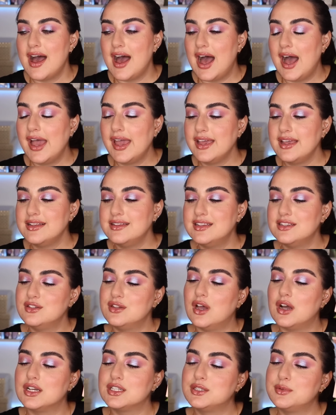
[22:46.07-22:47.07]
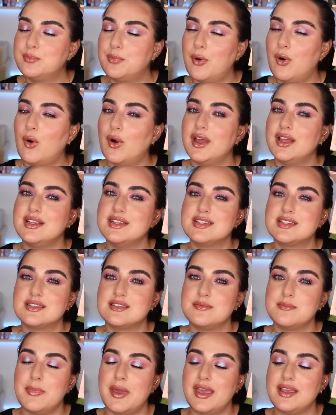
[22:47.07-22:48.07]
I deduct
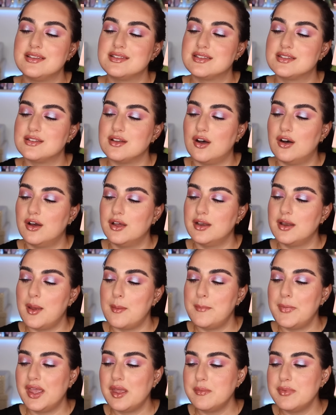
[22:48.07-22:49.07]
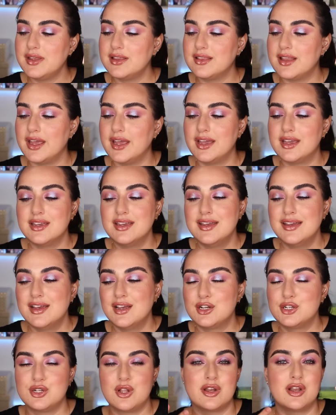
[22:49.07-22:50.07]
points based on maybe like
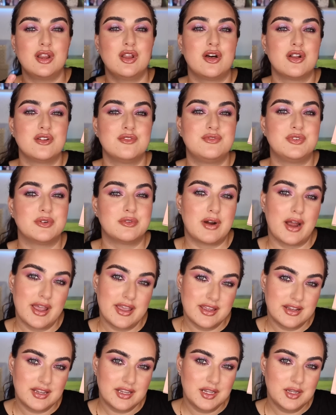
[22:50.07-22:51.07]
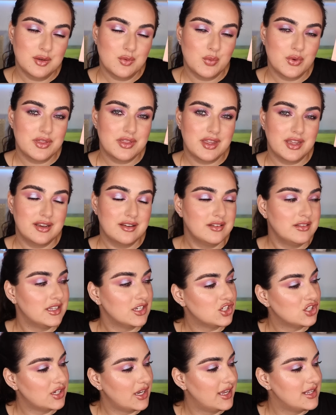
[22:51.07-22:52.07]
not a lot of variety within
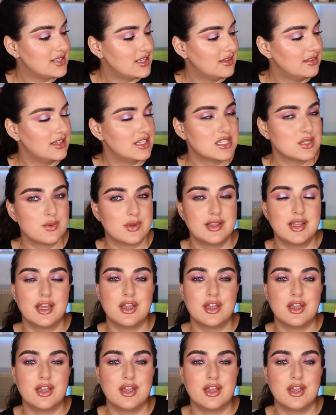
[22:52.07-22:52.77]
the shades in this one.